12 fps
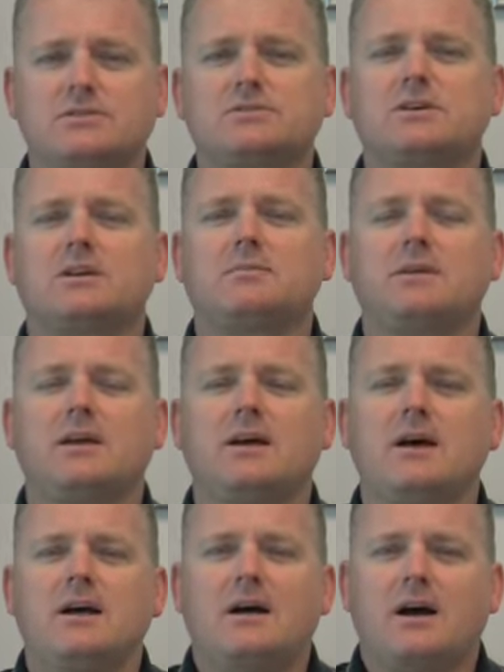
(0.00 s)
There's going to be
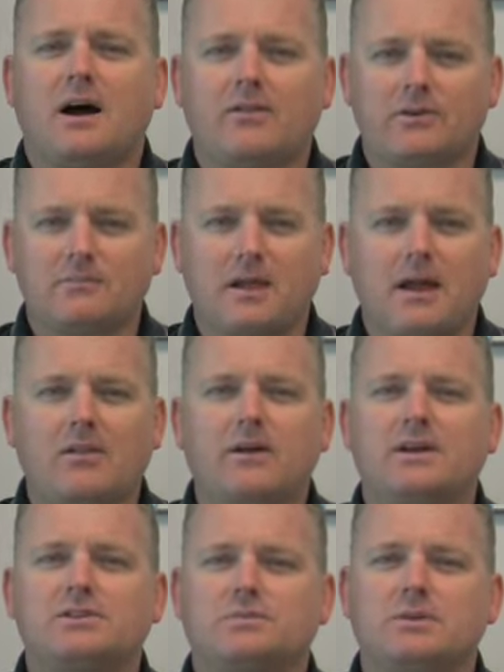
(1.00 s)
other
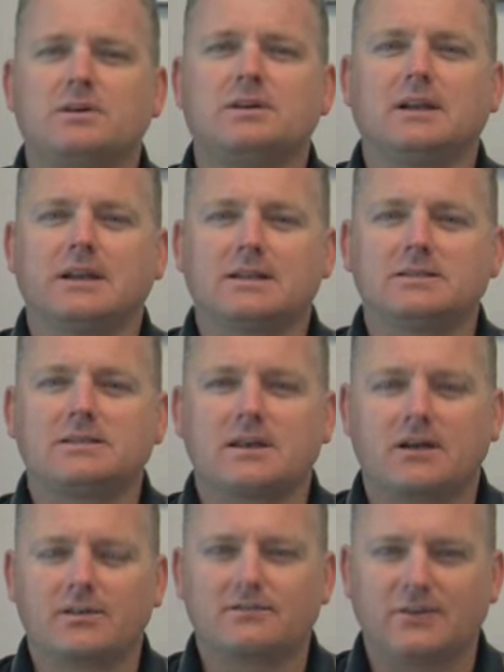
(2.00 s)
mailings where you can link to
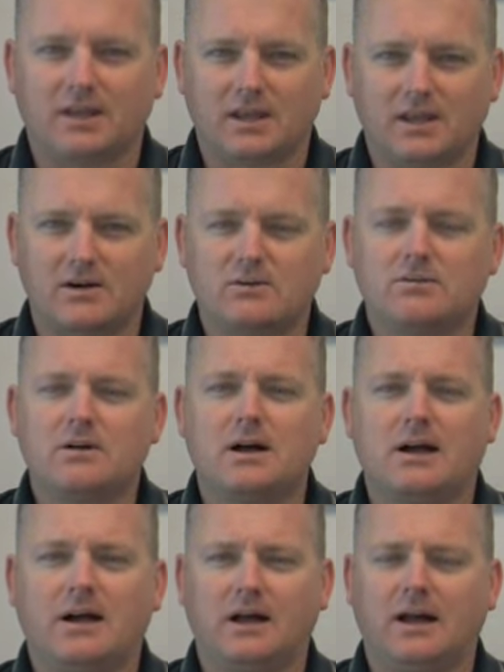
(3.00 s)
the other video,
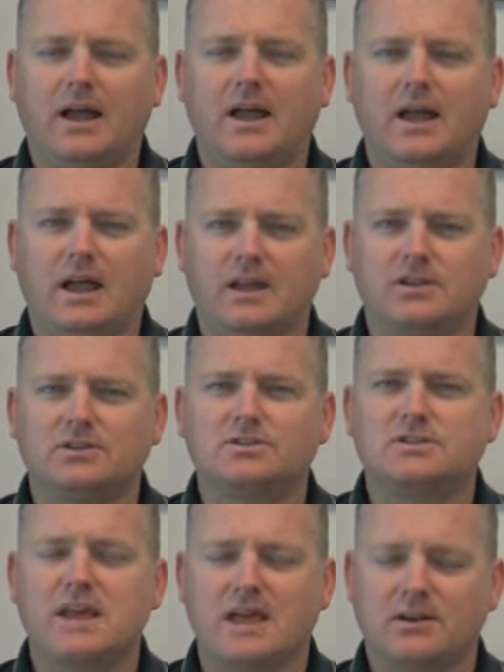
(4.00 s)
and you
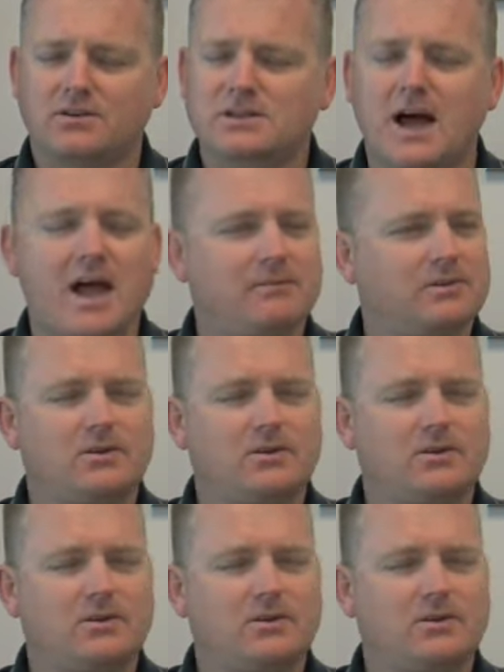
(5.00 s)
just take your time.